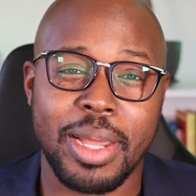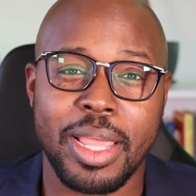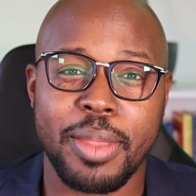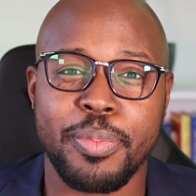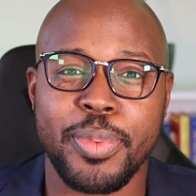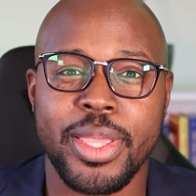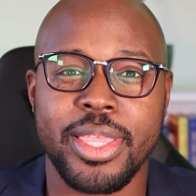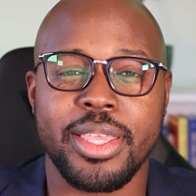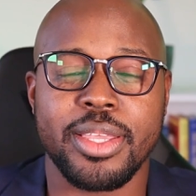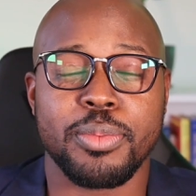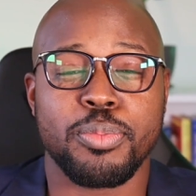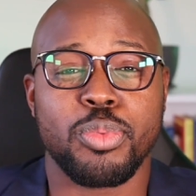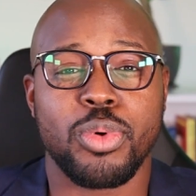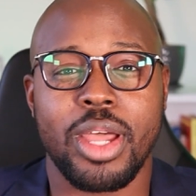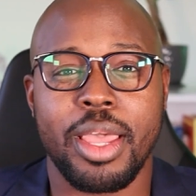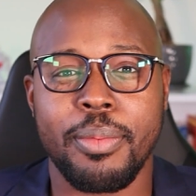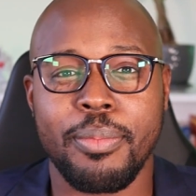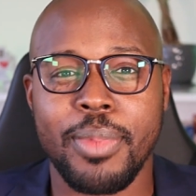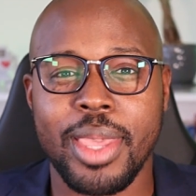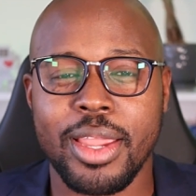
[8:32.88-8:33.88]
my opinion,
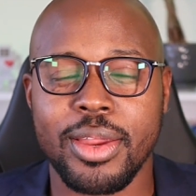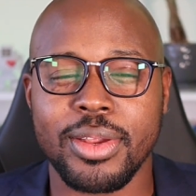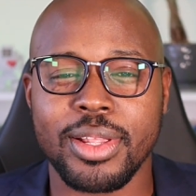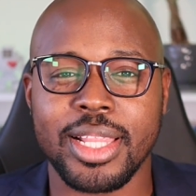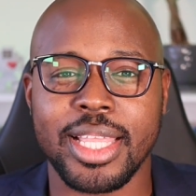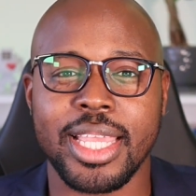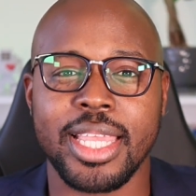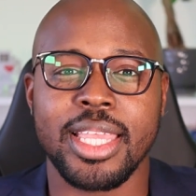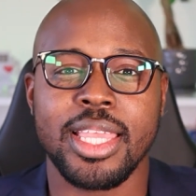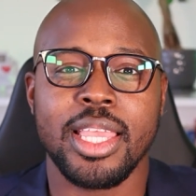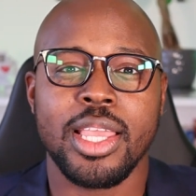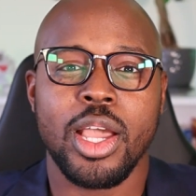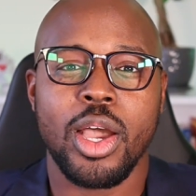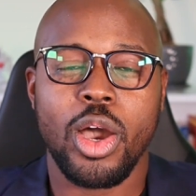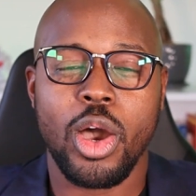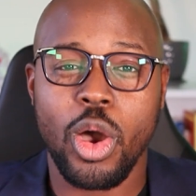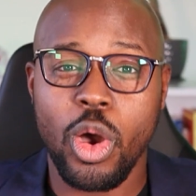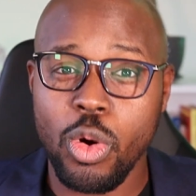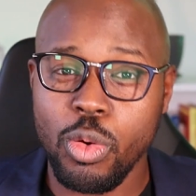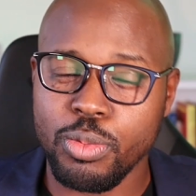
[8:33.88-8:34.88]
primarily
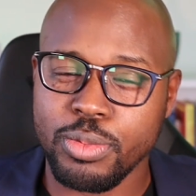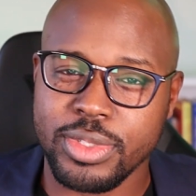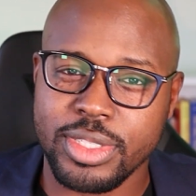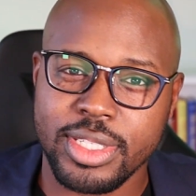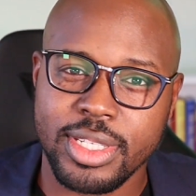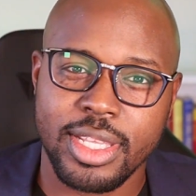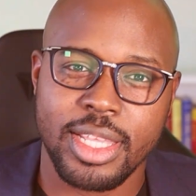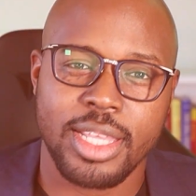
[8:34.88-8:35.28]
homes.